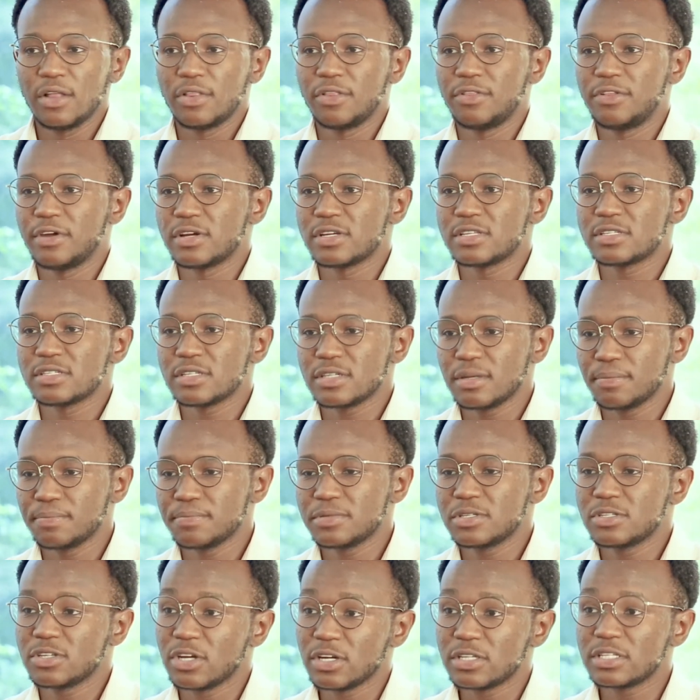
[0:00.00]
There are some
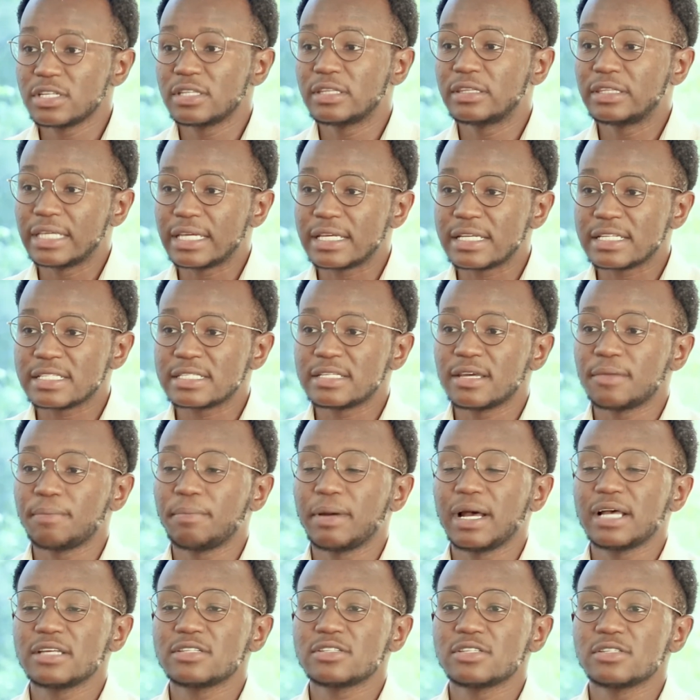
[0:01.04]
certain things that
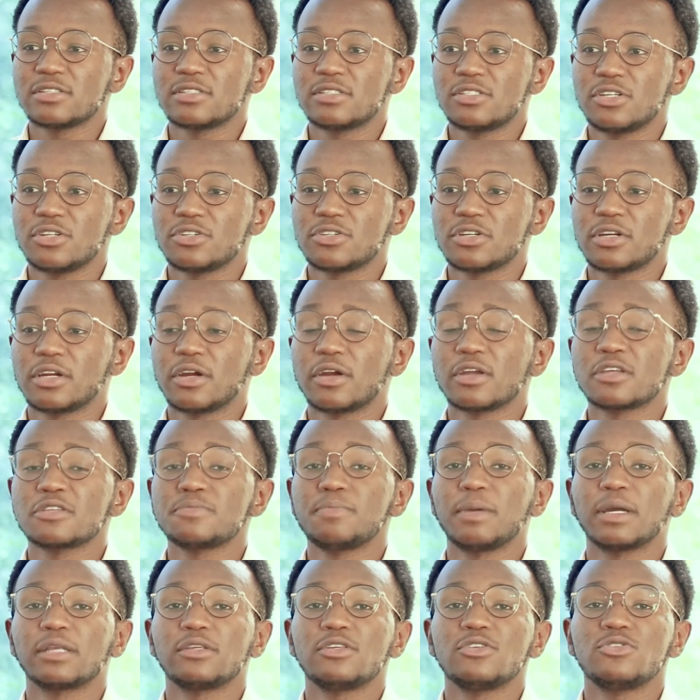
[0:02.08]
pastors' children are
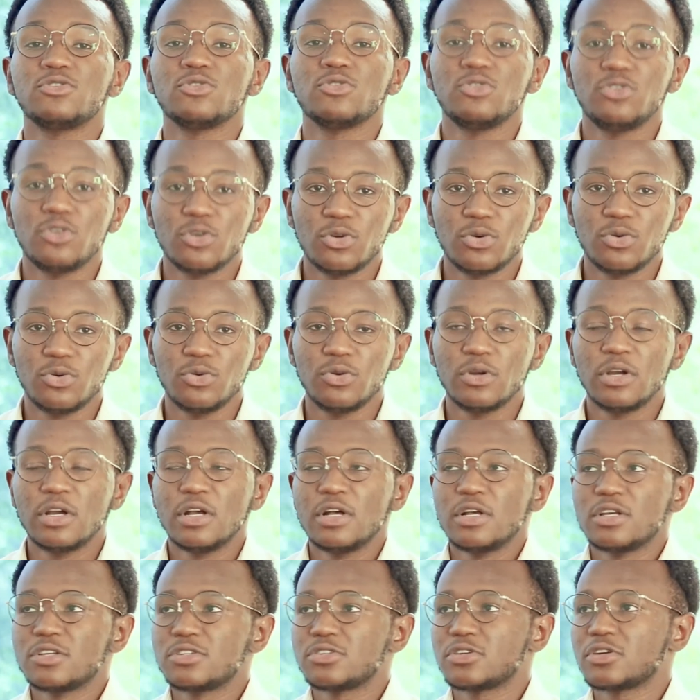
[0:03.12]
expected to do,
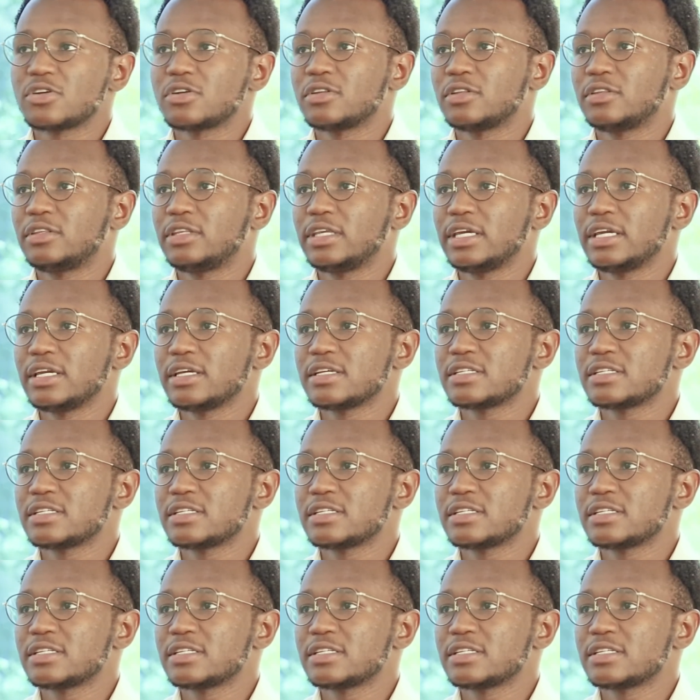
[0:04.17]
certain